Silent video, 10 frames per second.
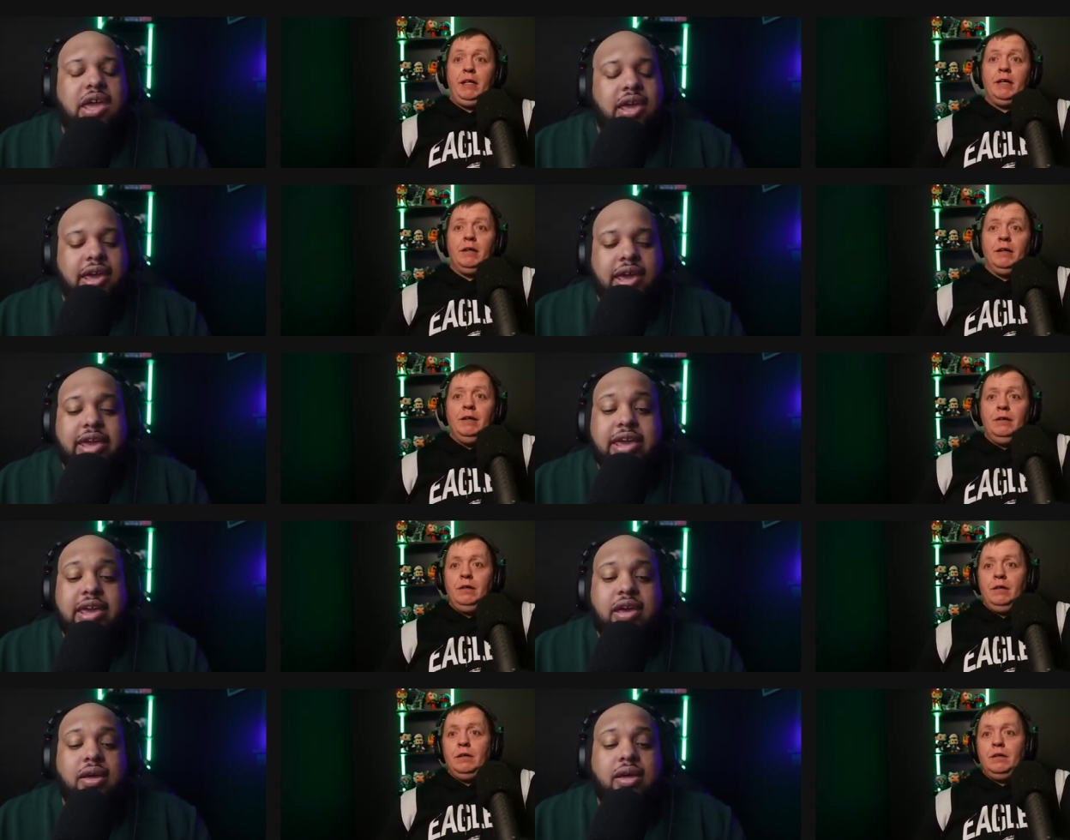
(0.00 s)
Speaker 1: kick.
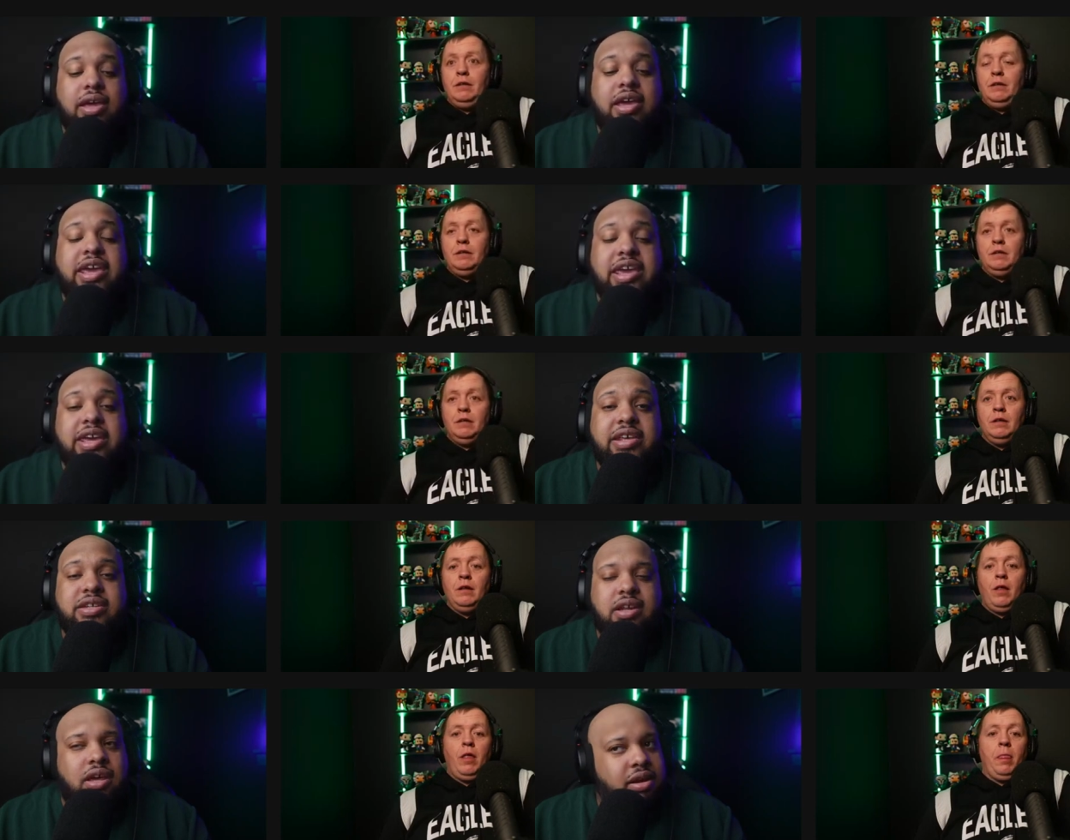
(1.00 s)
He he
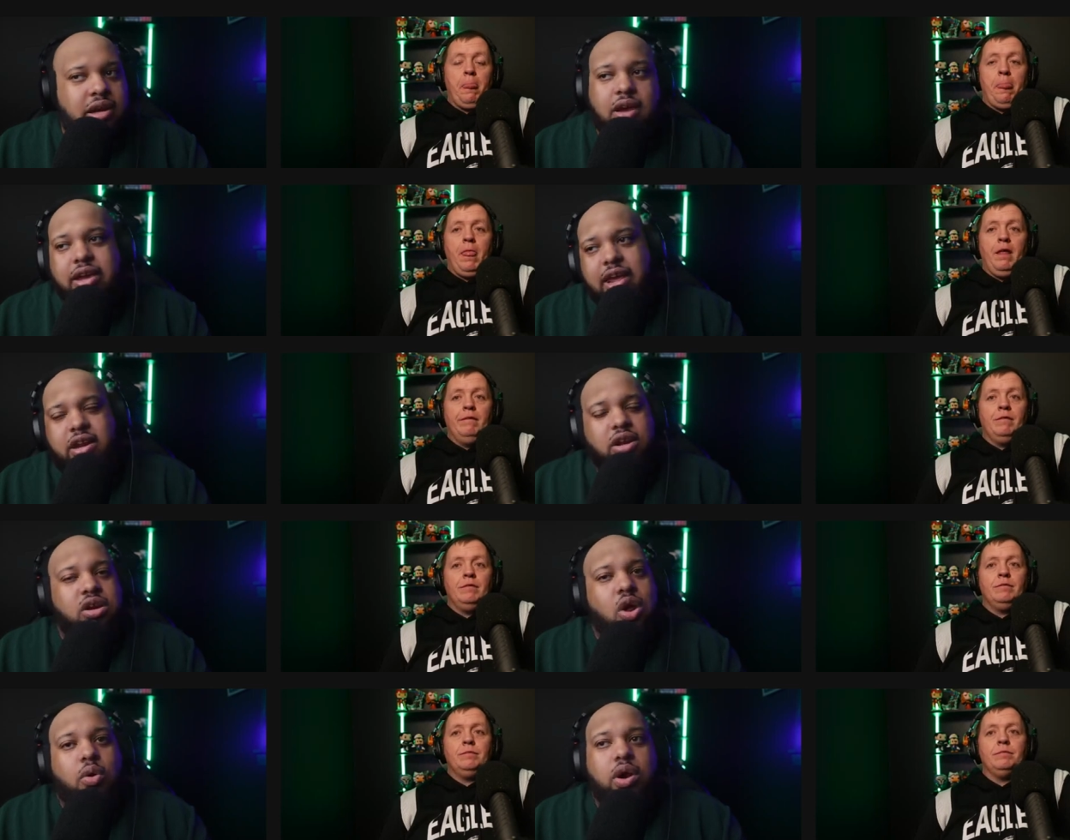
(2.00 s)
is uh, now again.
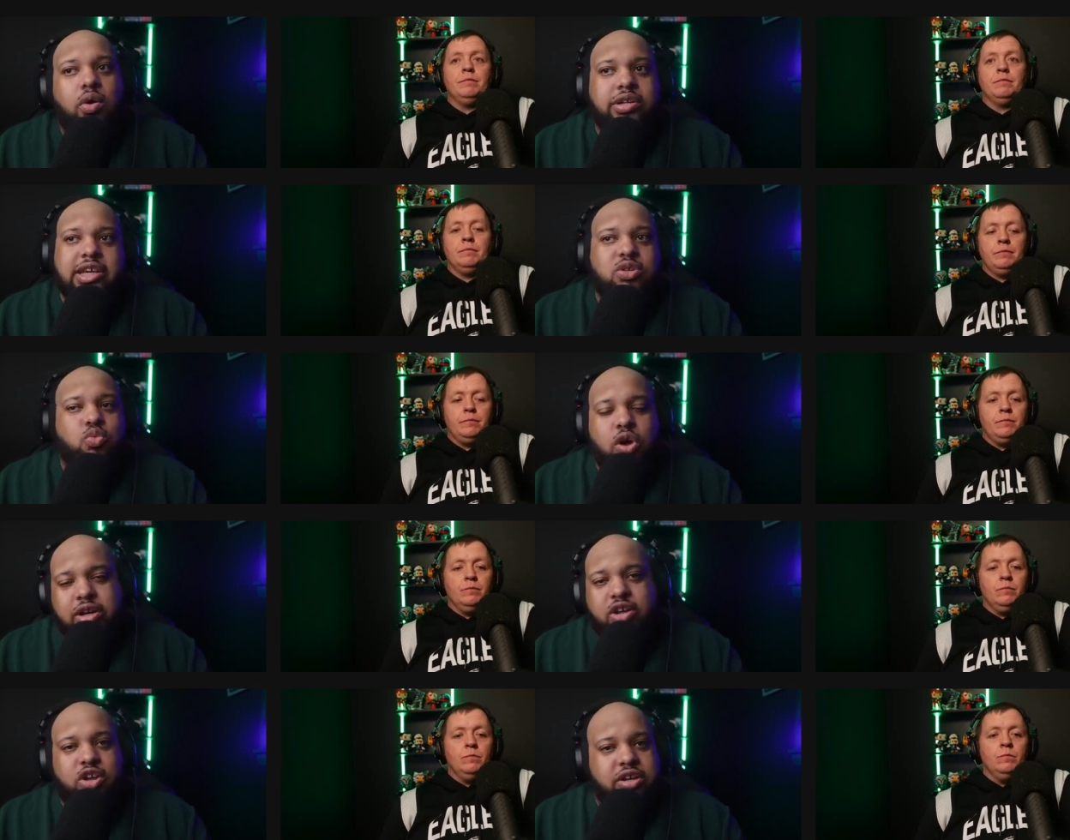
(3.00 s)
you know, it only takes one
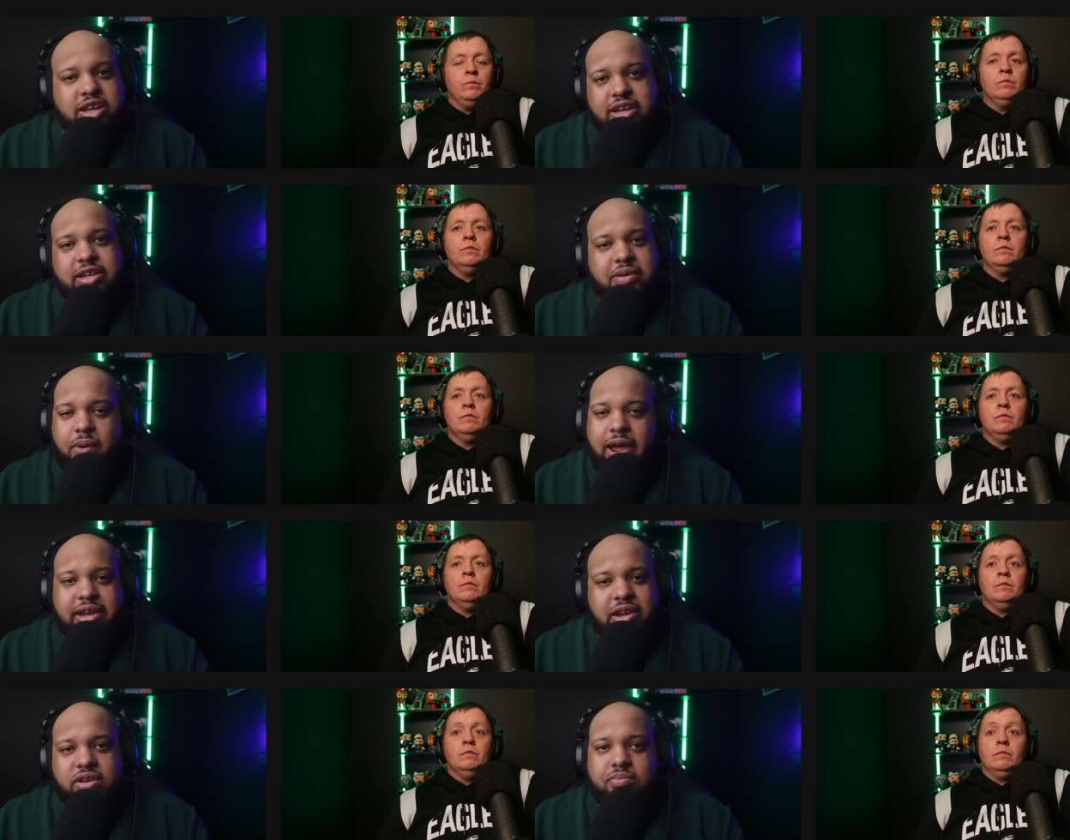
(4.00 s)
good kick to probably
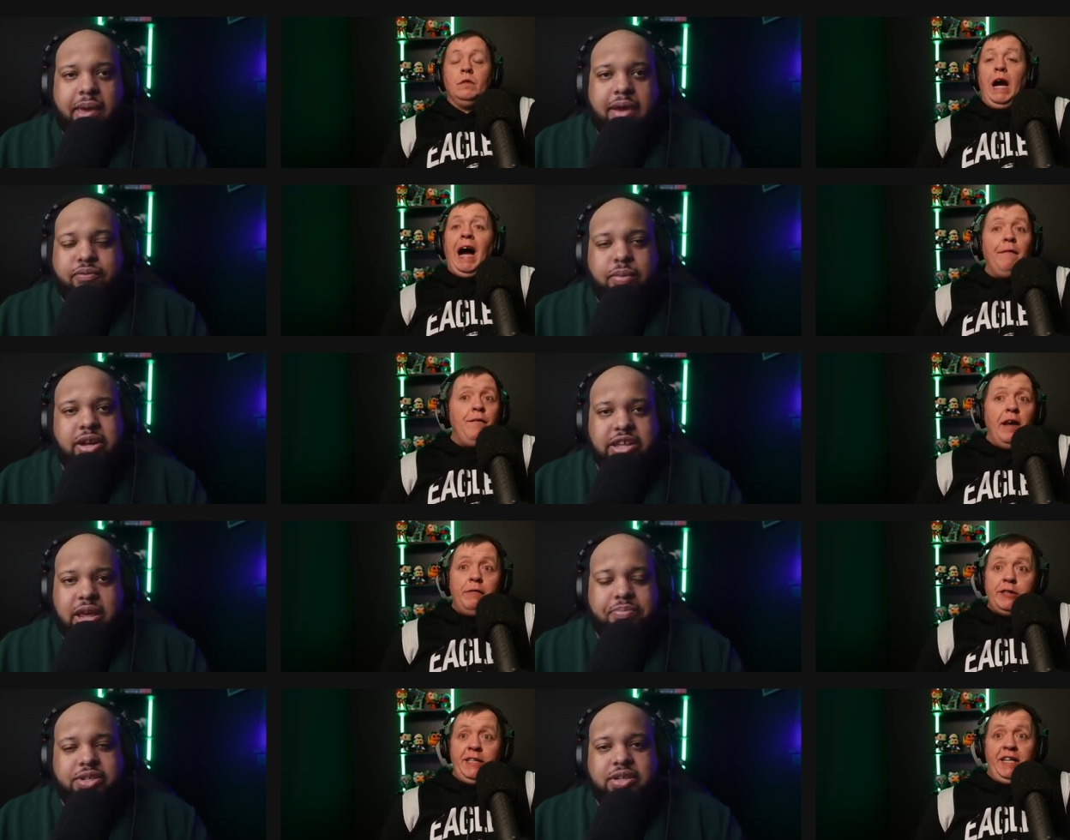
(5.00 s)
get back from I've the. I've never
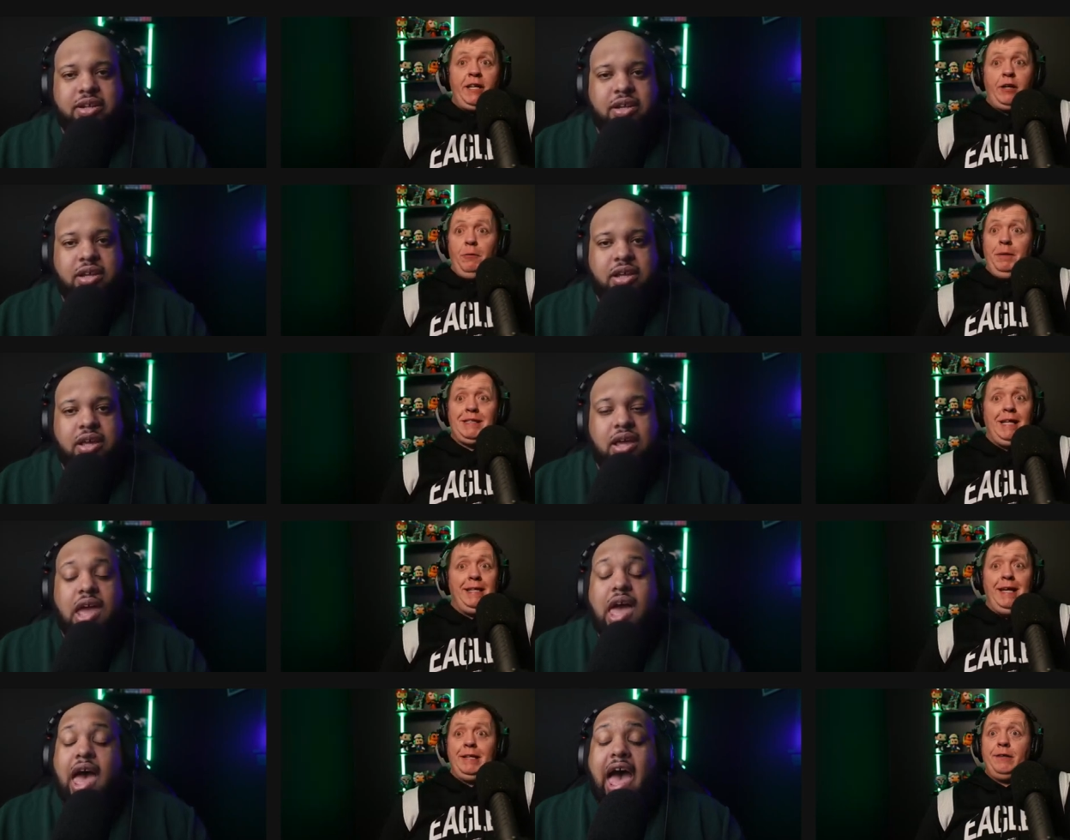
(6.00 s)
yips. seen a
Speaker 2: kicker miss like
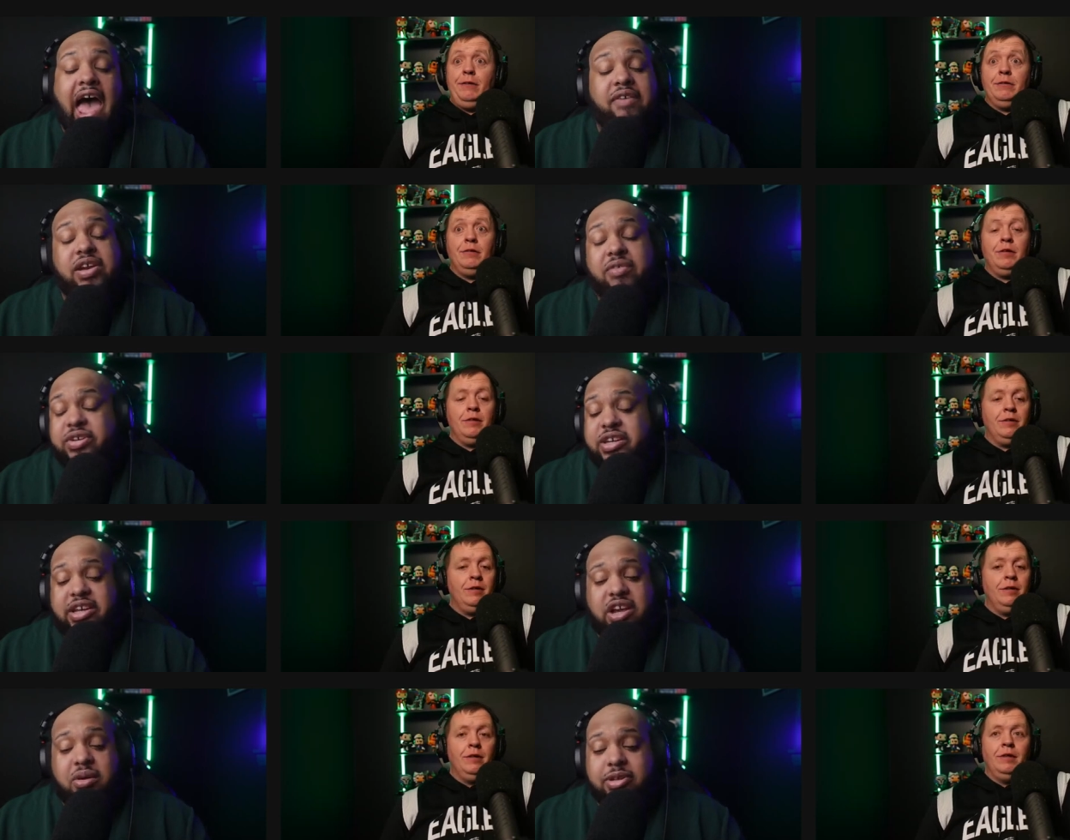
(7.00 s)
that.
Speaker 1: Though. I've never seen a
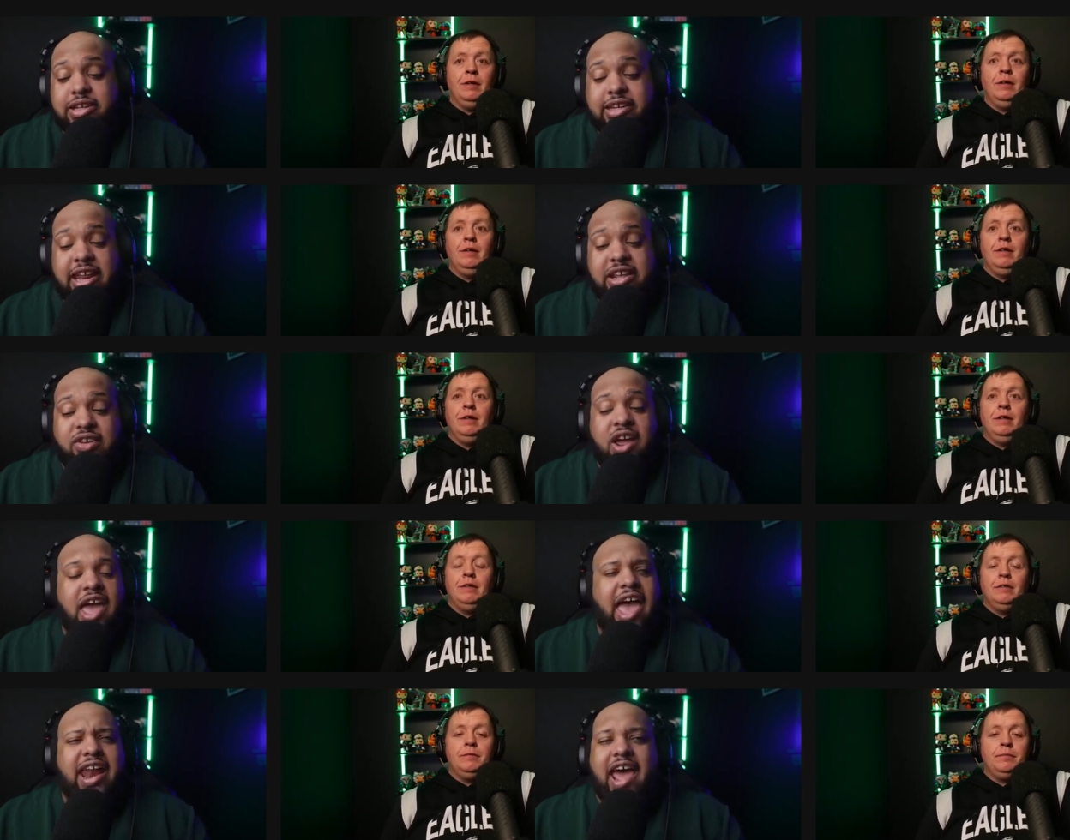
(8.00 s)
kicker miss like that either.
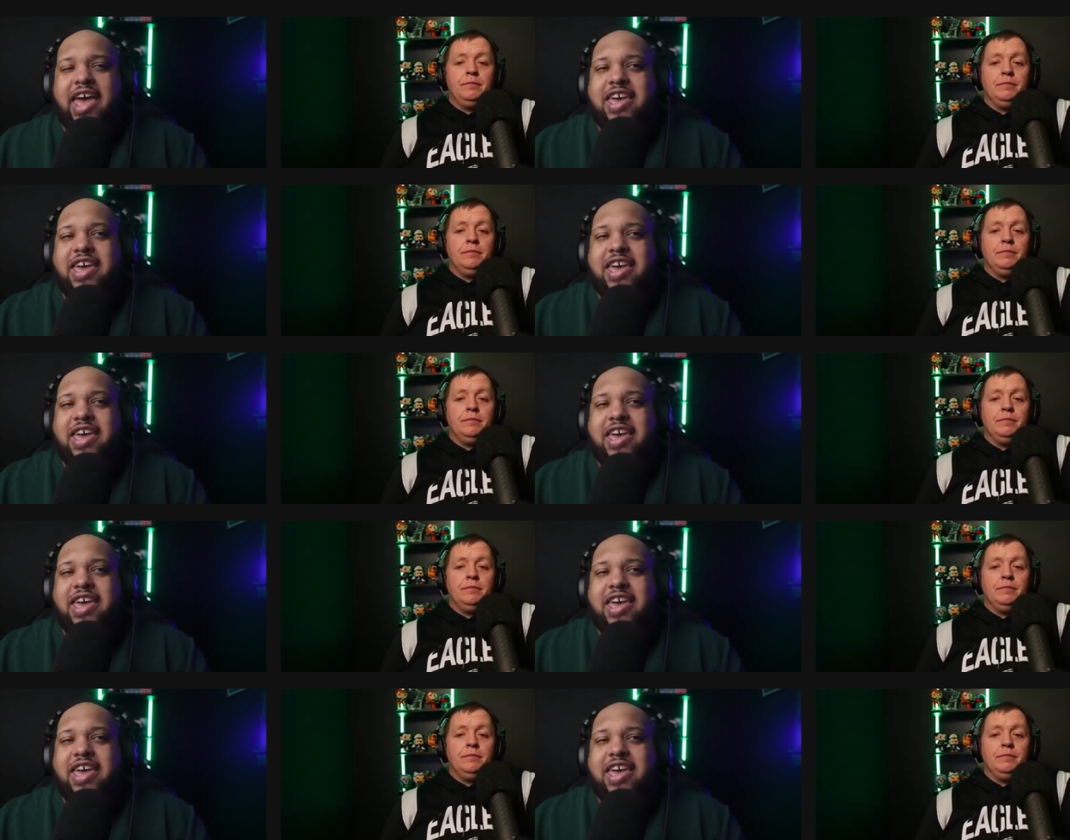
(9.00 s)
And I,